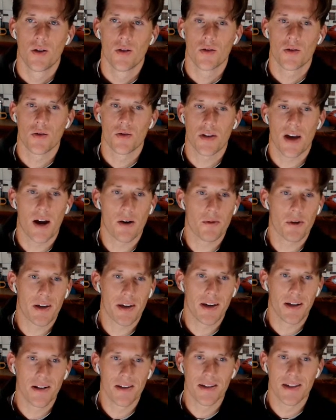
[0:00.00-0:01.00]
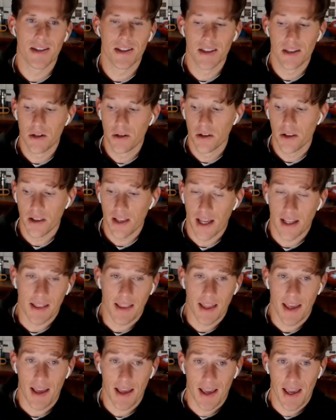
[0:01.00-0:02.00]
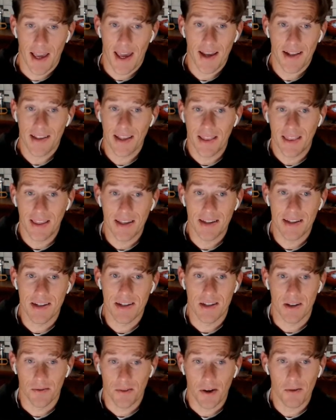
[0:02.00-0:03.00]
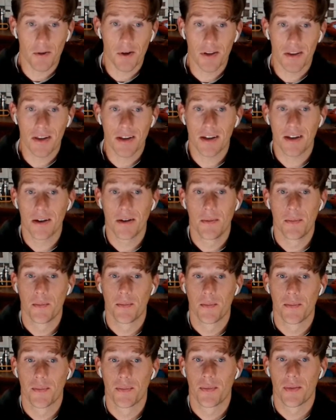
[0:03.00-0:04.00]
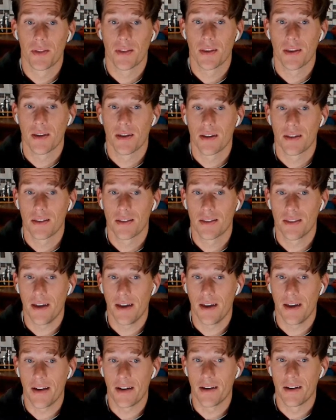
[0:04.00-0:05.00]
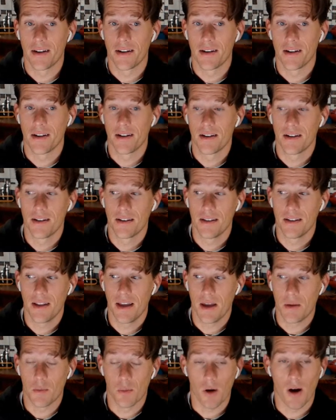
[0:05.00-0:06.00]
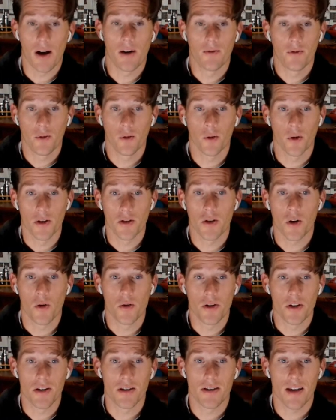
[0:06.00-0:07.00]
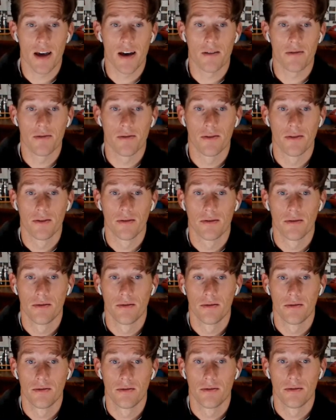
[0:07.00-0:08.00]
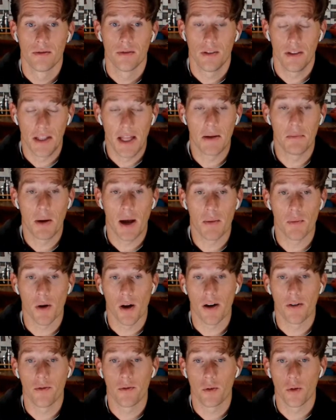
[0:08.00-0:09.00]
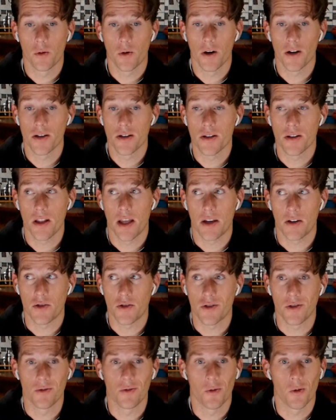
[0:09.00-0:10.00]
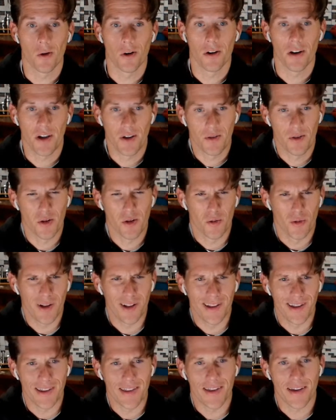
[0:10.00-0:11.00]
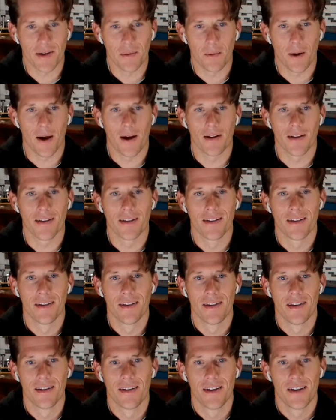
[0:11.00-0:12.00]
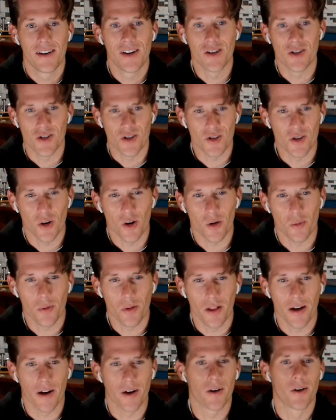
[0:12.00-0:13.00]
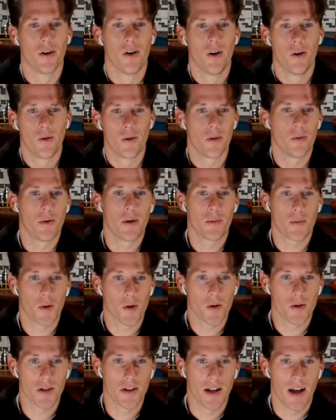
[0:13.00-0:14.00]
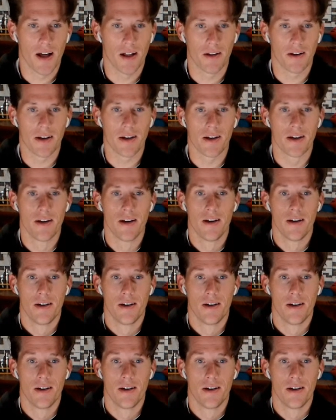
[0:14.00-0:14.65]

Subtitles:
So Tyreek Hill is literally like the antithesis of everything that a Brian Flores coaching staff led by Brian Flores stood for. If you really think about it, he's a star player with a big personality,